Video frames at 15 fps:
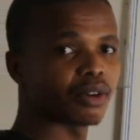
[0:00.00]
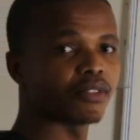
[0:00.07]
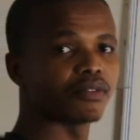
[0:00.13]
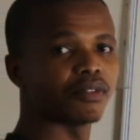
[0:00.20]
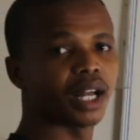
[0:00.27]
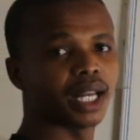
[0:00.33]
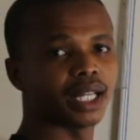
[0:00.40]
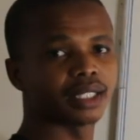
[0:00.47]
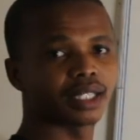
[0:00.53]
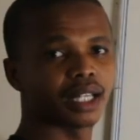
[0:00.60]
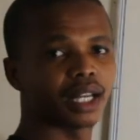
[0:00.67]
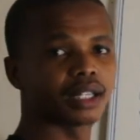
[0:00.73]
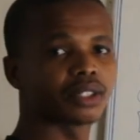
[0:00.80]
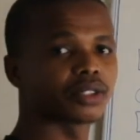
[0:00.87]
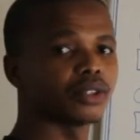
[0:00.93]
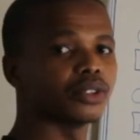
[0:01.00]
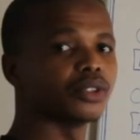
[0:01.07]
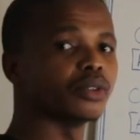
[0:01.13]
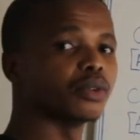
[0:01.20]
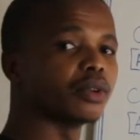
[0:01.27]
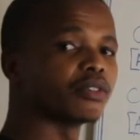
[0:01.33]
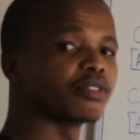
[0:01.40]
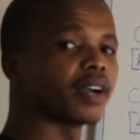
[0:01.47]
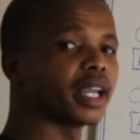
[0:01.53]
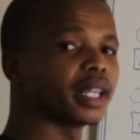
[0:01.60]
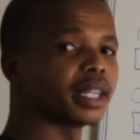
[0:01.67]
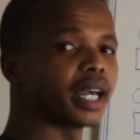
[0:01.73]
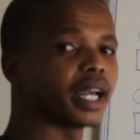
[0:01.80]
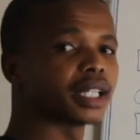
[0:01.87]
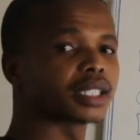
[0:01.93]
valence electron, you will find
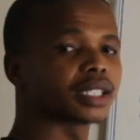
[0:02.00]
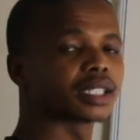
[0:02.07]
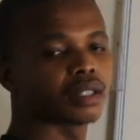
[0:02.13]
that